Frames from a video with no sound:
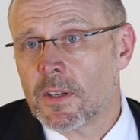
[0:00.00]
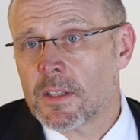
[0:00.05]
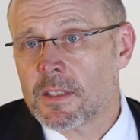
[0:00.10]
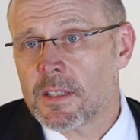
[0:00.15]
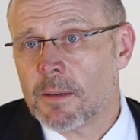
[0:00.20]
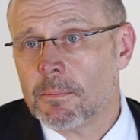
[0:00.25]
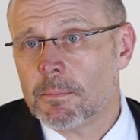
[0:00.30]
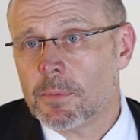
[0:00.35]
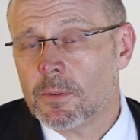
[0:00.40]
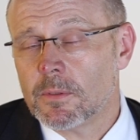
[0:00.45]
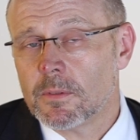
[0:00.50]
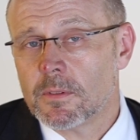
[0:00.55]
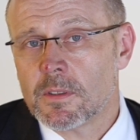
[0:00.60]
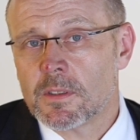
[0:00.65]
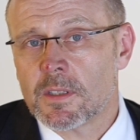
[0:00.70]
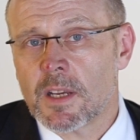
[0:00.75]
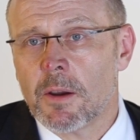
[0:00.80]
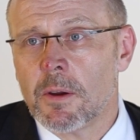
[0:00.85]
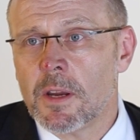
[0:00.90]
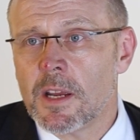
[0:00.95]
for example.
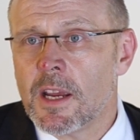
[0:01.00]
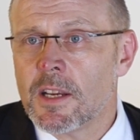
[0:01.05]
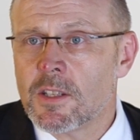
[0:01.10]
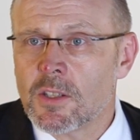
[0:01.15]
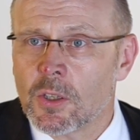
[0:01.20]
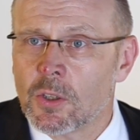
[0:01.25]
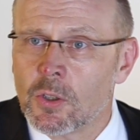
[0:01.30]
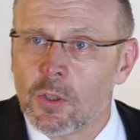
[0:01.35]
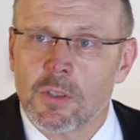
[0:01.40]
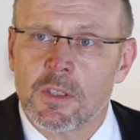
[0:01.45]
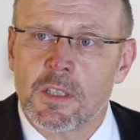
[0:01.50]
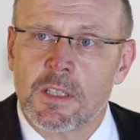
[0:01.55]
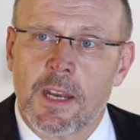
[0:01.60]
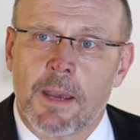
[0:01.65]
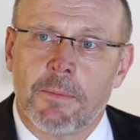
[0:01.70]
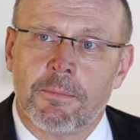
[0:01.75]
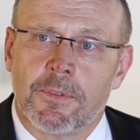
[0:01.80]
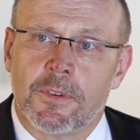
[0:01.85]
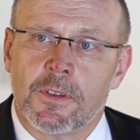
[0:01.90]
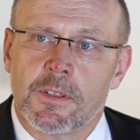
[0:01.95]
So it's a good
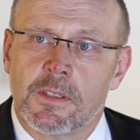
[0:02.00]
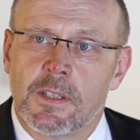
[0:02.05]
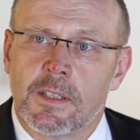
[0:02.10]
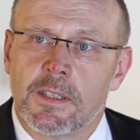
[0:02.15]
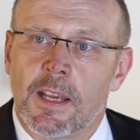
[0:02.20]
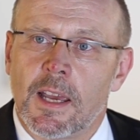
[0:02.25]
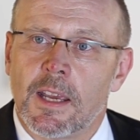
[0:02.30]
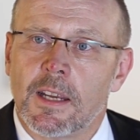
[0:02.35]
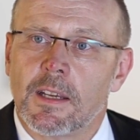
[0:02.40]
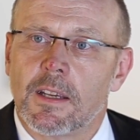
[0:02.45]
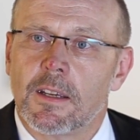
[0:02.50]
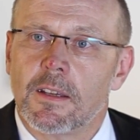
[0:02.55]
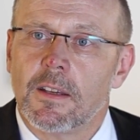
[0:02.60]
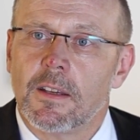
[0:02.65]
step for us to take,